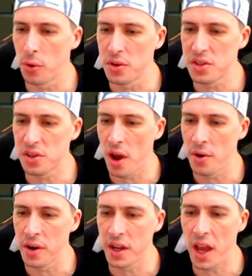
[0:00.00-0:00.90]
decide
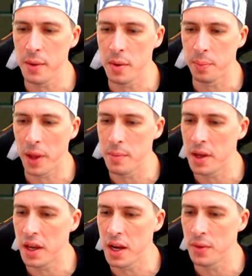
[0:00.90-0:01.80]
on a game to play
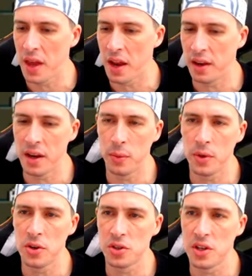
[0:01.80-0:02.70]
beginning with that letter. We
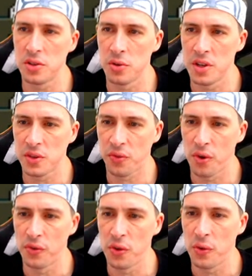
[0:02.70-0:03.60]
usually do this for
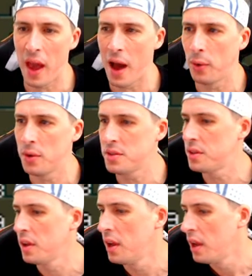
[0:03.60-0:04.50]
a few
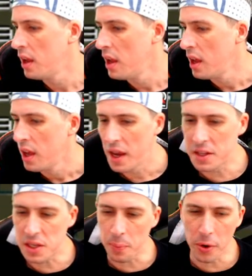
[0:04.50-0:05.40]
hours.
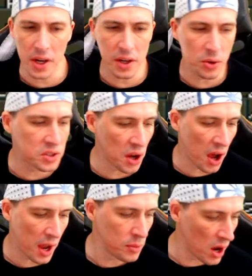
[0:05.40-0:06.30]
It's a pretty good
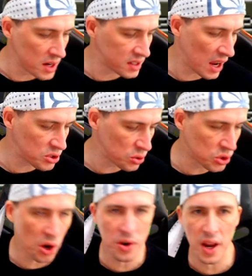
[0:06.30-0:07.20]
time, nice casual
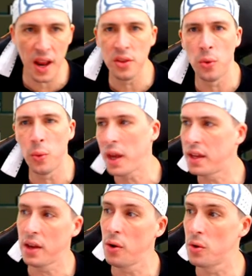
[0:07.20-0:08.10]
show to end the
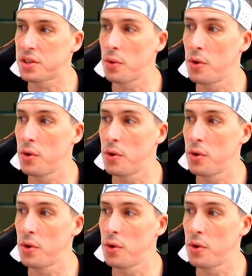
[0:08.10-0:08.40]
week, and also an